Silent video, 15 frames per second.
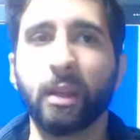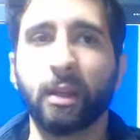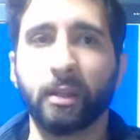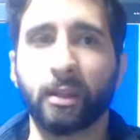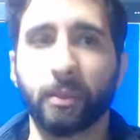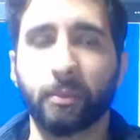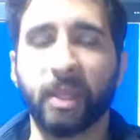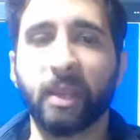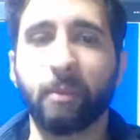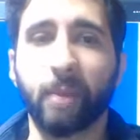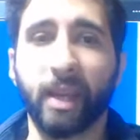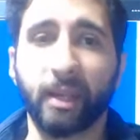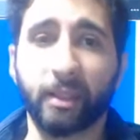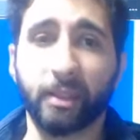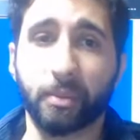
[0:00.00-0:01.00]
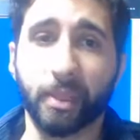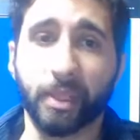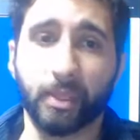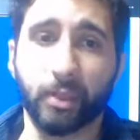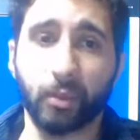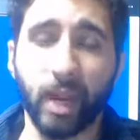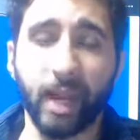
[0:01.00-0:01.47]
some team management
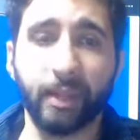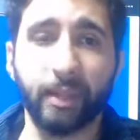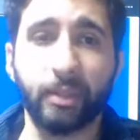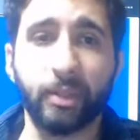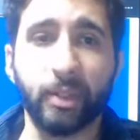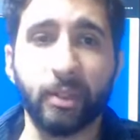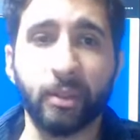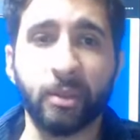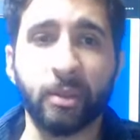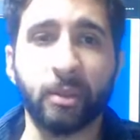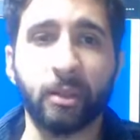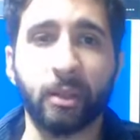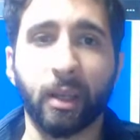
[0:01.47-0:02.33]
strategies,